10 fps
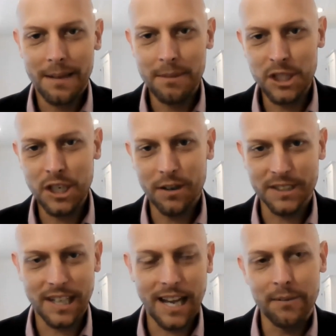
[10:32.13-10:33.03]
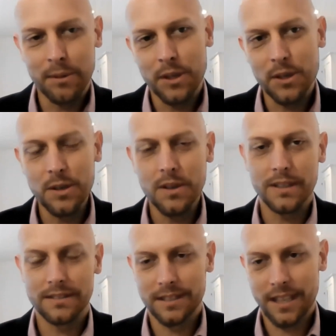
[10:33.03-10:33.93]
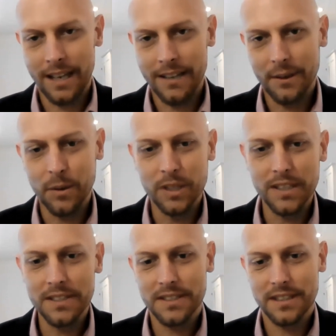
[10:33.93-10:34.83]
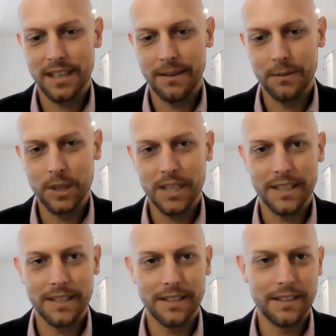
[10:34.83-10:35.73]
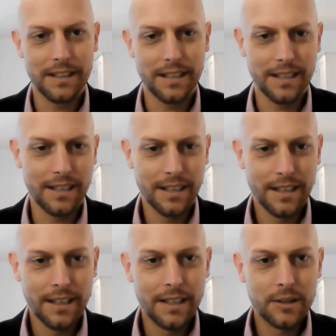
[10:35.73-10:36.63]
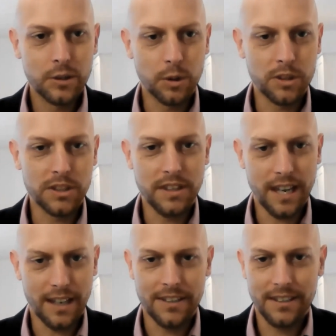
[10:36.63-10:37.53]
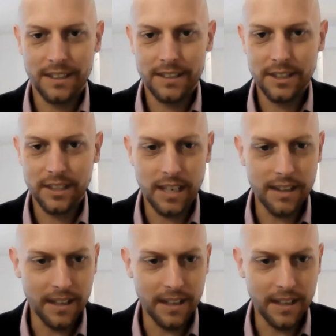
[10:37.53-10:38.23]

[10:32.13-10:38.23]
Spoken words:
share a slide with you and the audience, and we can talk to that together.